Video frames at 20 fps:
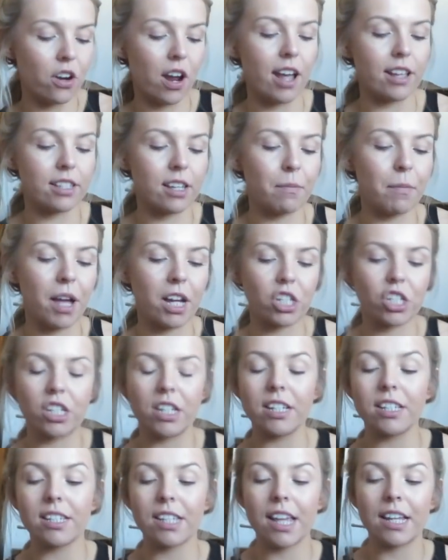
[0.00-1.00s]
dress I'm
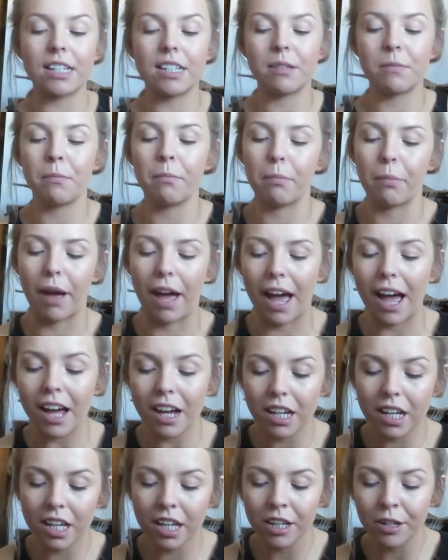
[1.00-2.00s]
actually sending
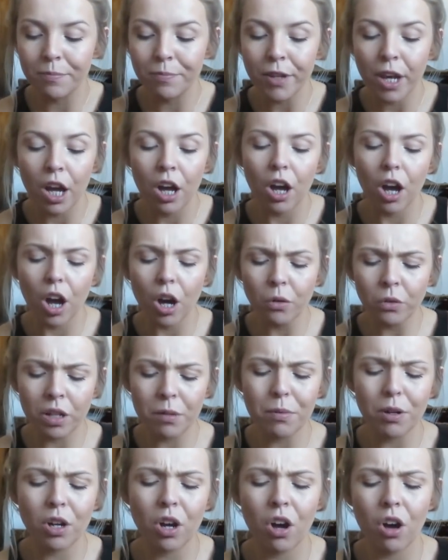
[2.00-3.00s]
back
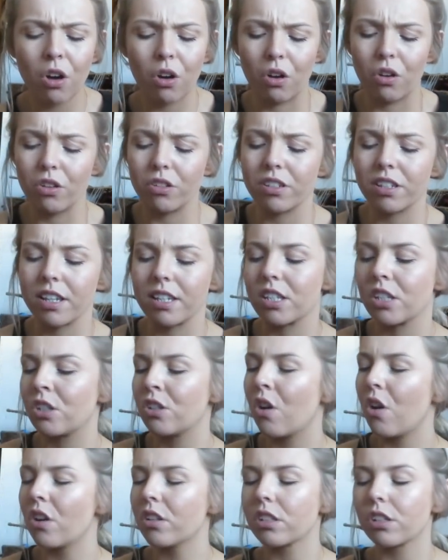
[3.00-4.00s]
only because it's
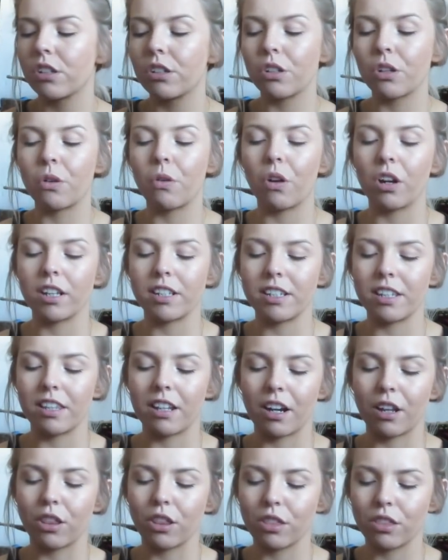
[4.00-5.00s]
not as good quality
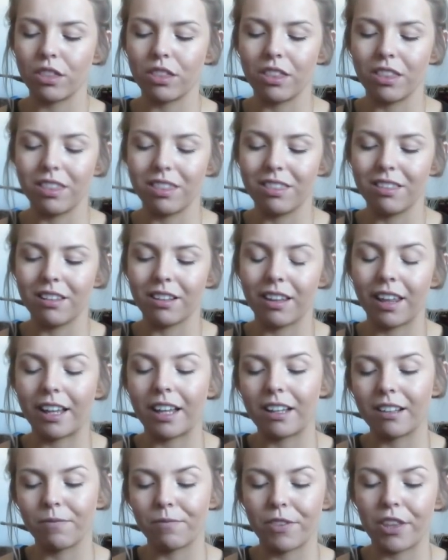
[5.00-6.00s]
that I
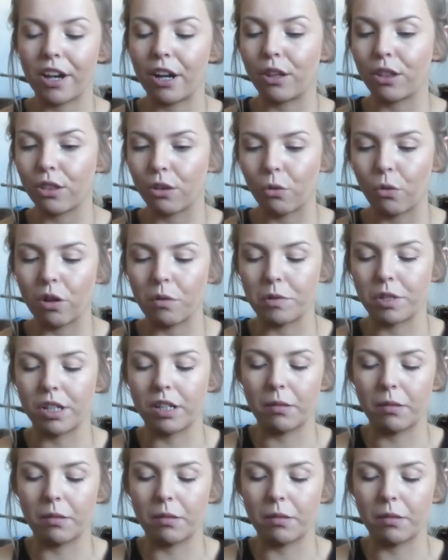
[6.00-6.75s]
like that I thought it was